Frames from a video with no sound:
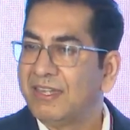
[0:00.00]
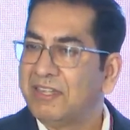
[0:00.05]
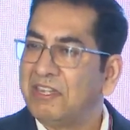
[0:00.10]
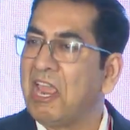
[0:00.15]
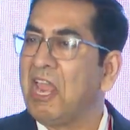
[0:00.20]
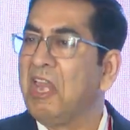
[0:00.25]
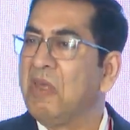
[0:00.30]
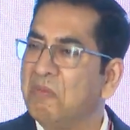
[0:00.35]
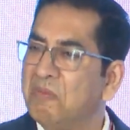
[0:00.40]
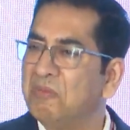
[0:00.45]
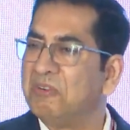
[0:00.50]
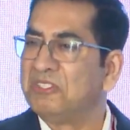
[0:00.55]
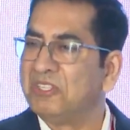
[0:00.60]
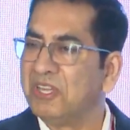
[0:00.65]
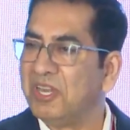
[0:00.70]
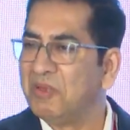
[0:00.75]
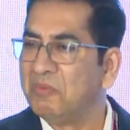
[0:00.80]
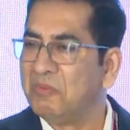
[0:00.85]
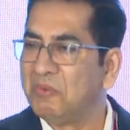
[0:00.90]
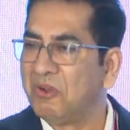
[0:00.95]

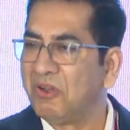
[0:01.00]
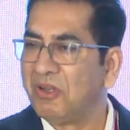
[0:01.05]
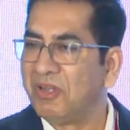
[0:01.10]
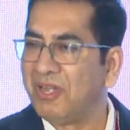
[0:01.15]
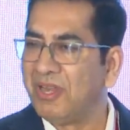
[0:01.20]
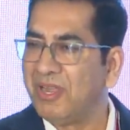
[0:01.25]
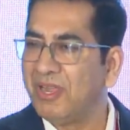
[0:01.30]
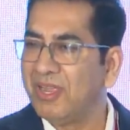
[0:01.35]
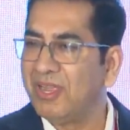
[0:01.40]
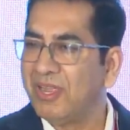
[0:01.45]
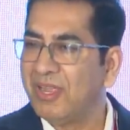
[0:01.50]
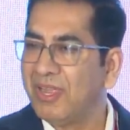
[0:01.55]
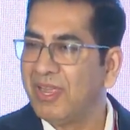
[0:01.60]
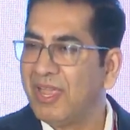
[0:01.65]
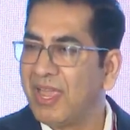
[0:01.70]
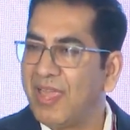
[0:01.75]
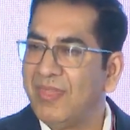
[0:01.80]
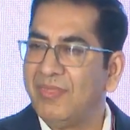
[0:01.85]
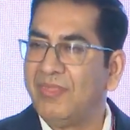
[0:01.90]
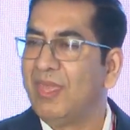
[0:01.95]
10% broadly.
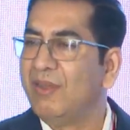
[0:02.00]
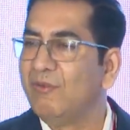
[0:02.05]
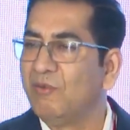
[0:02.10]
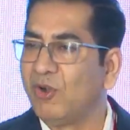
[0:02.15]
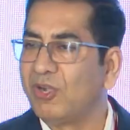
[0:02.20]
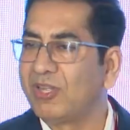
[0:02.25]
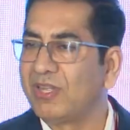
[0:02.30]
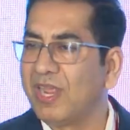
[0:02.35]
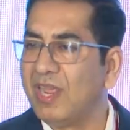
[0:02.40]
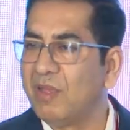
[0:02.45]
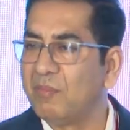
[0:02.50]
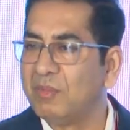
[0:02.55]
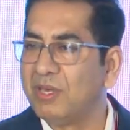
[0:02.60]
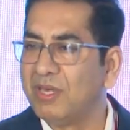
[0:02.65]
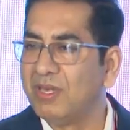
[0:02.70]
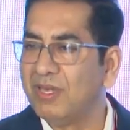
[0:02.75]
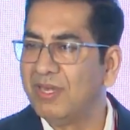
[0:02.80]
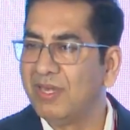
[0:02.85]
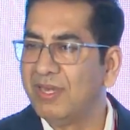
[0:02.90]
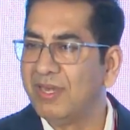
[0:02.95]
And then what came
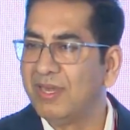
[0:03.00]
in?